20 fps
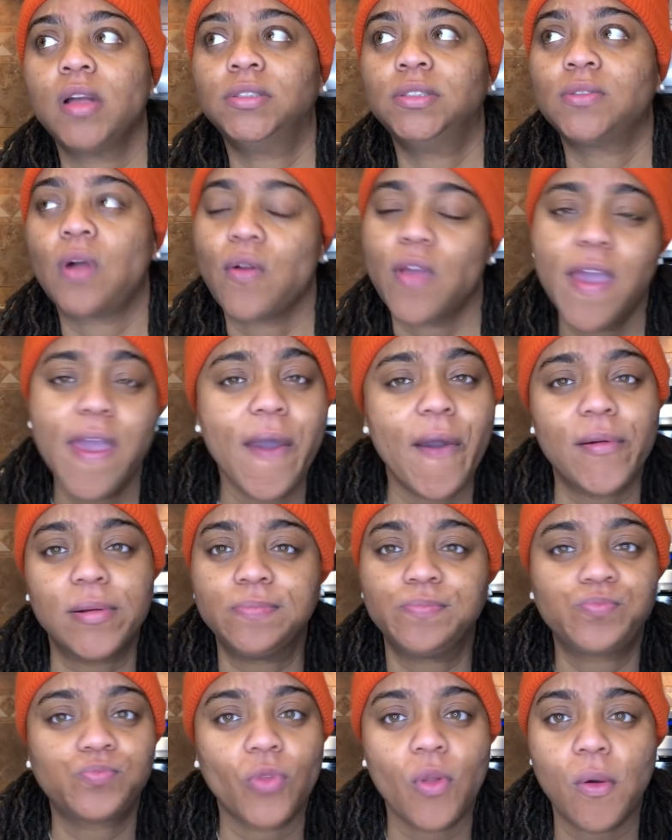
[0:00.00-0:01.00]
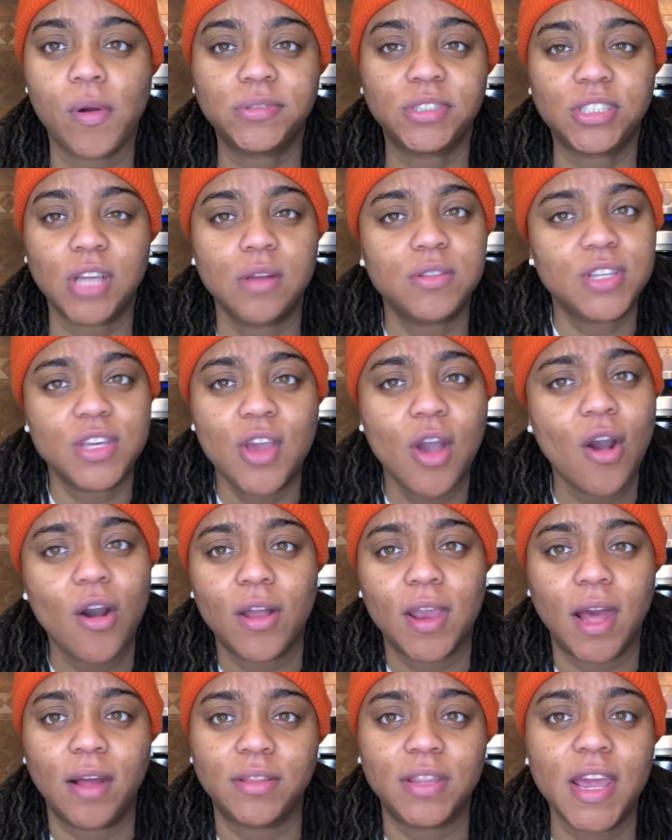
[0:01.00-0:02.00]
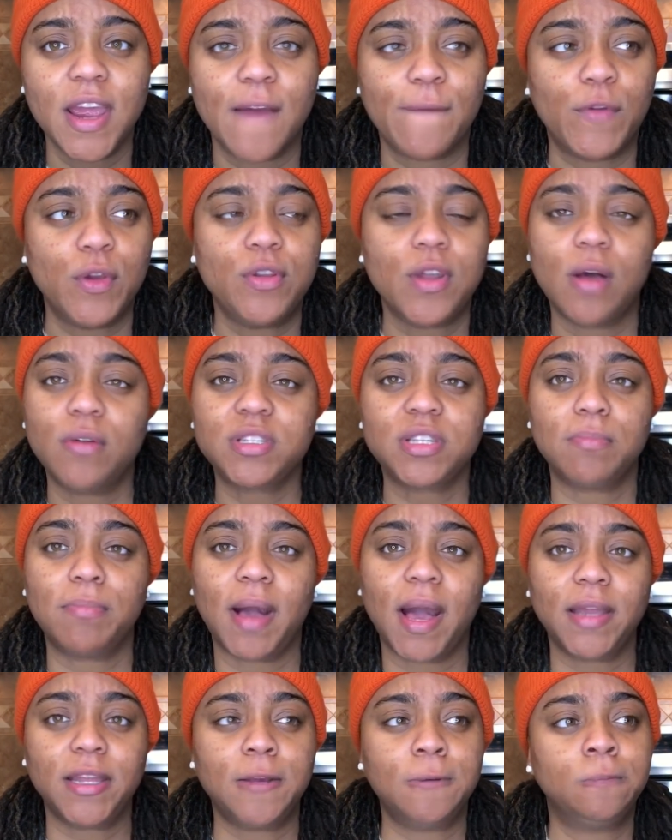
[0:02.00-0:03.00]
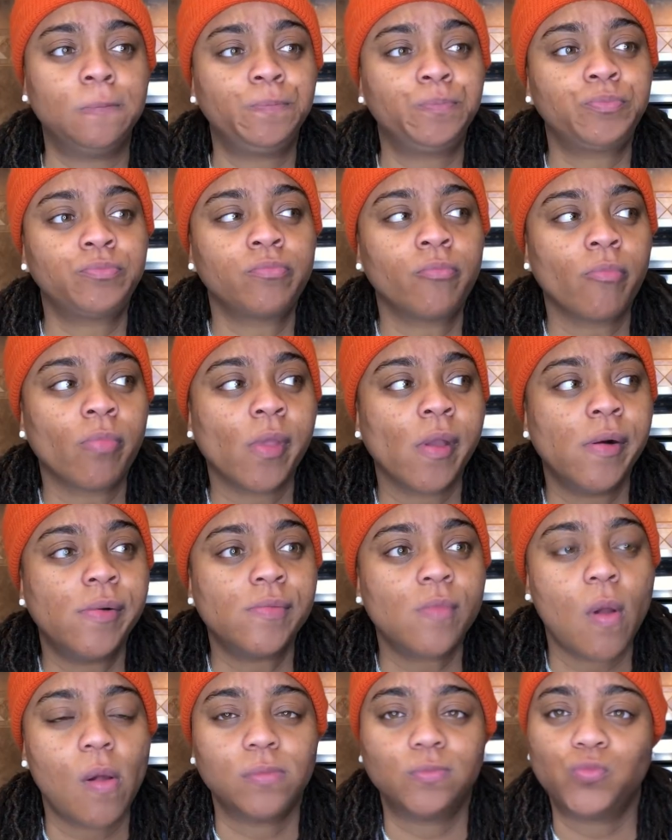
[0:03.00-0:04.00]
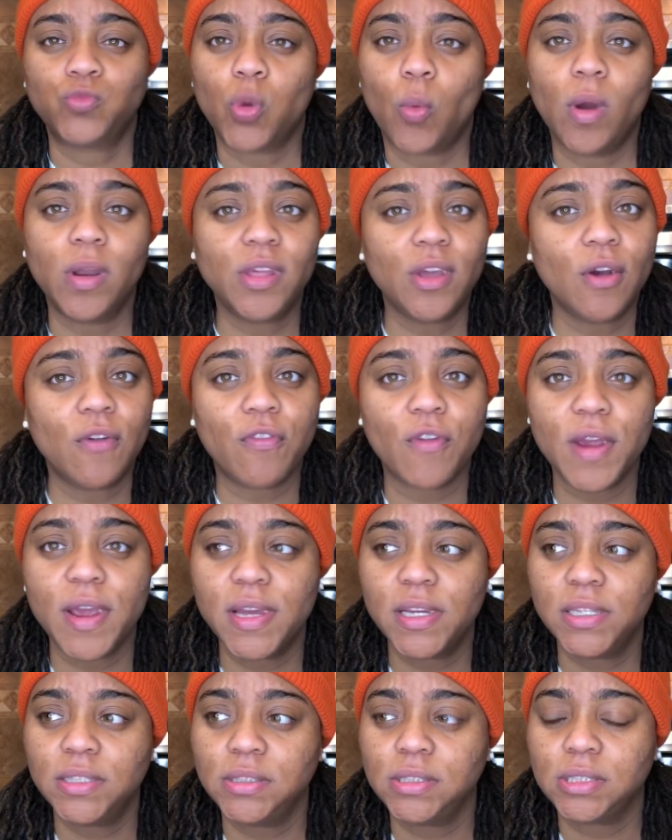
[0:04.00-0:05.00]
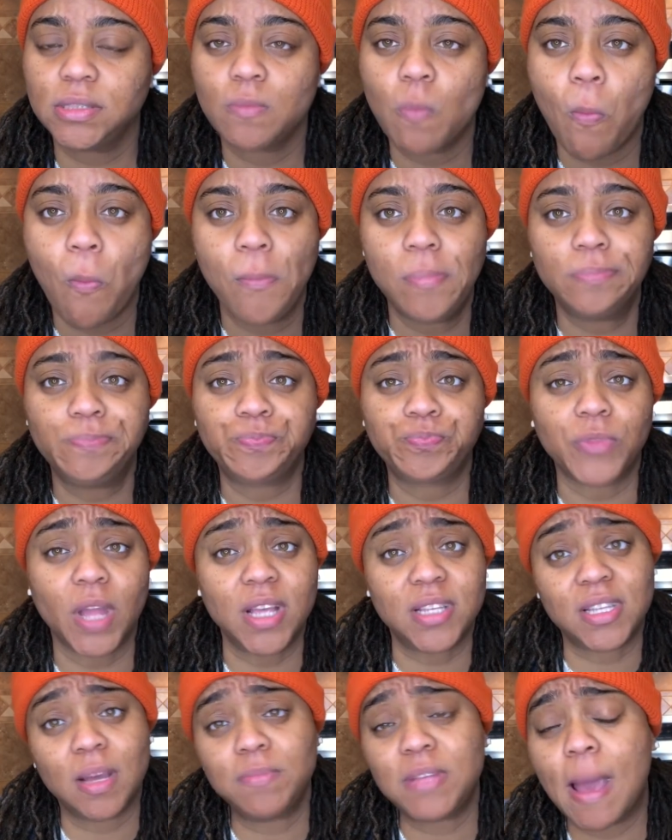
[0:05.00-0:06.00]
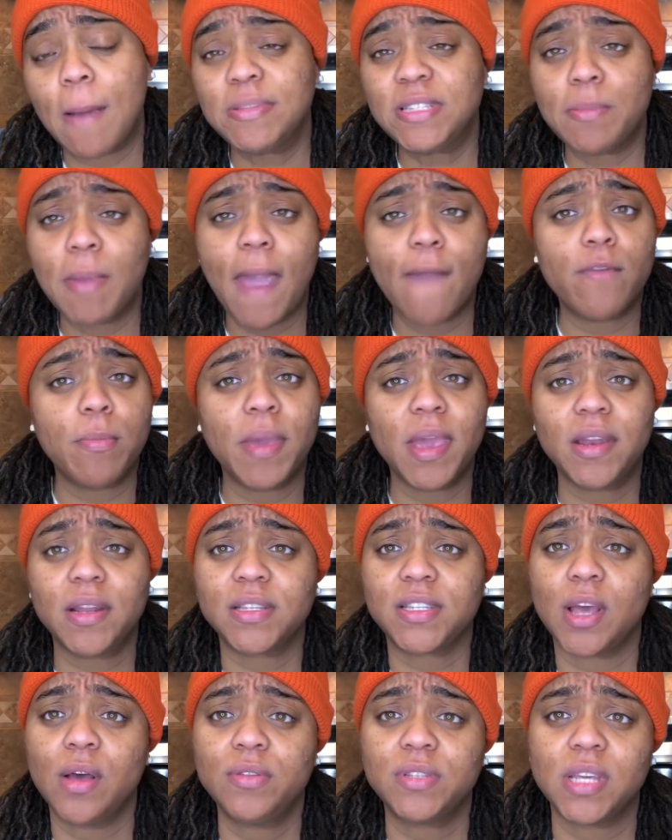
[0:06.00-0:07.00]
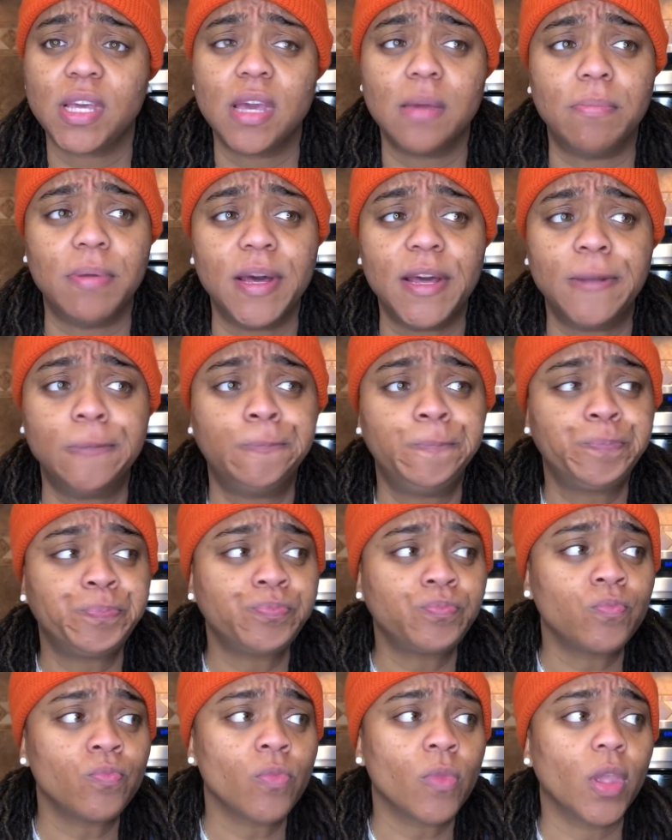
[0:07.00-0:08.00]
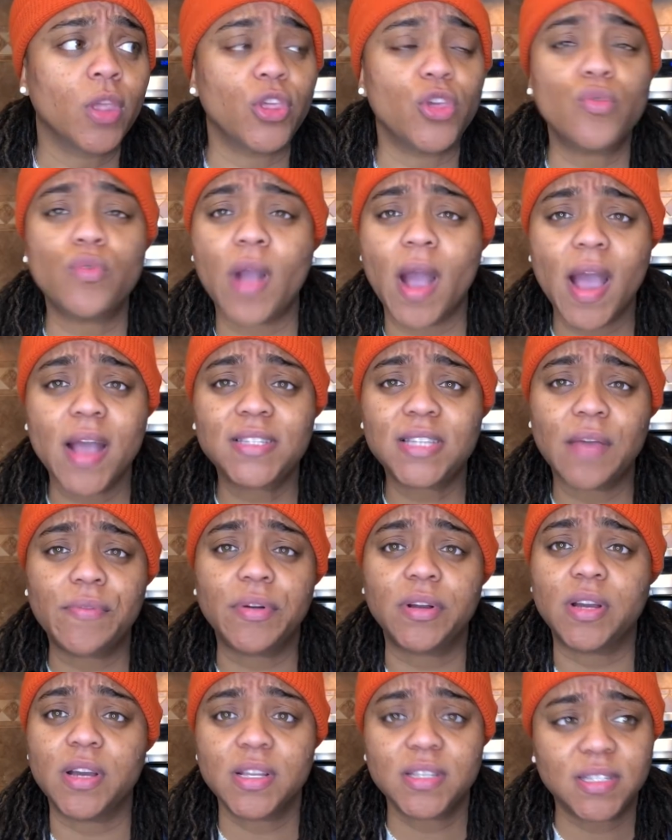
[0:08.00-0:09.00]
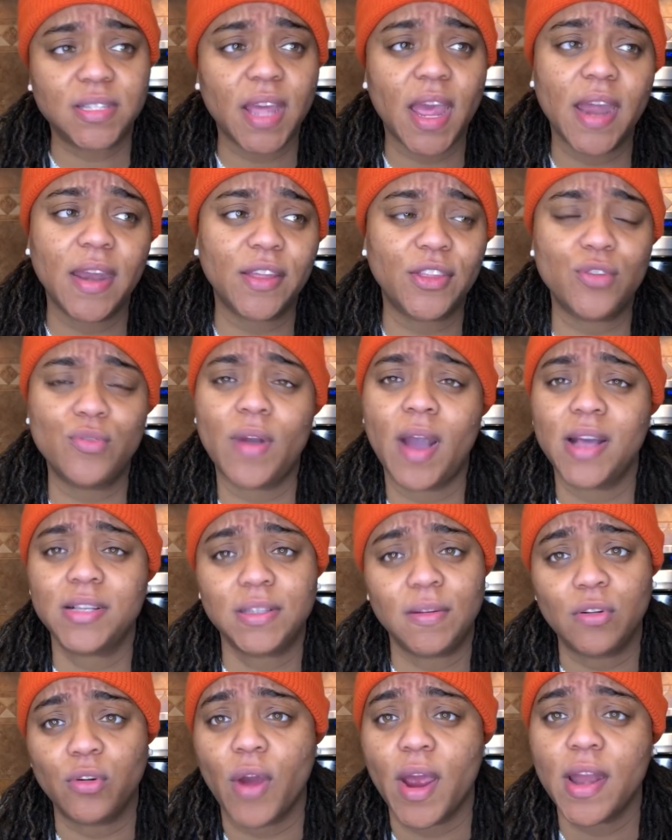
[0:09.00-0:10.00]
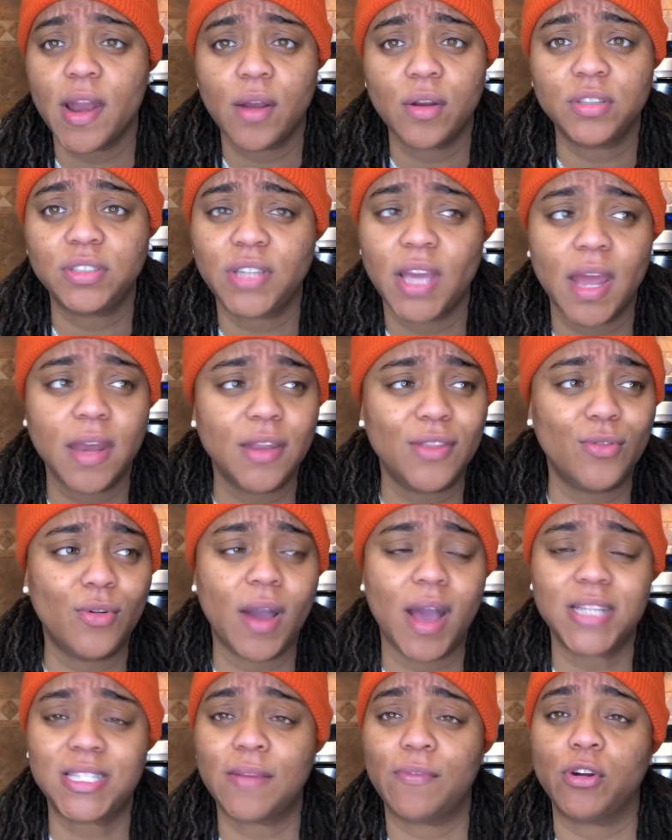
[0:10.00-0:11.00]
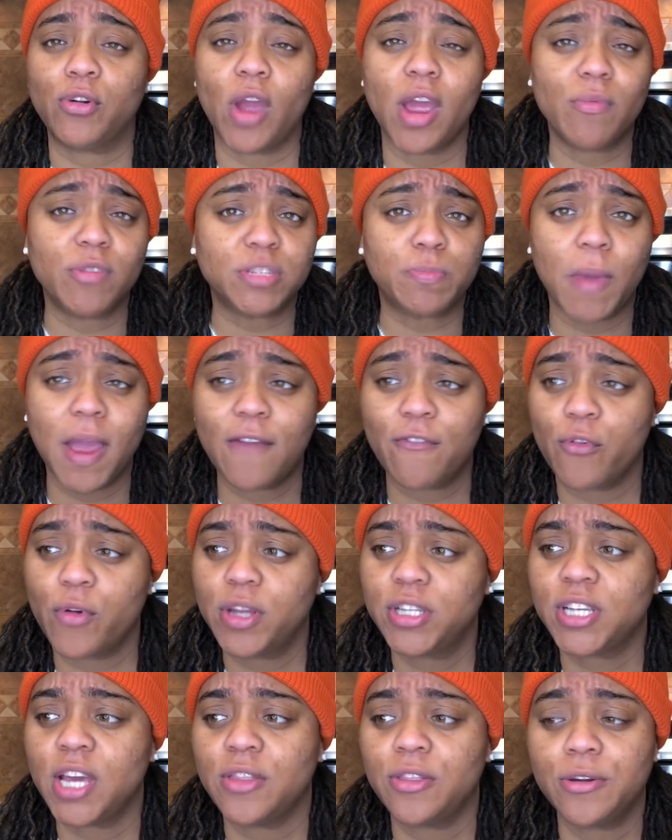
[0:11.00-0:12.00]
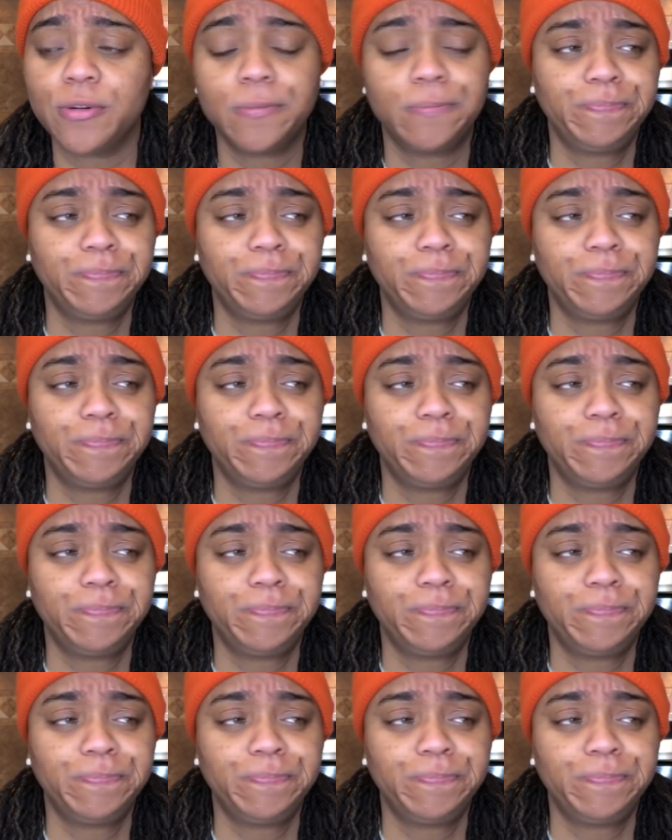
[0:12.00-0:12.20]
yeah. So to y'all out there, if you know somebody, one of your friends, and sometimes it may even be an associate, but you guys have a good standing, you guys have a great understanding, you guys have a great respect for each other,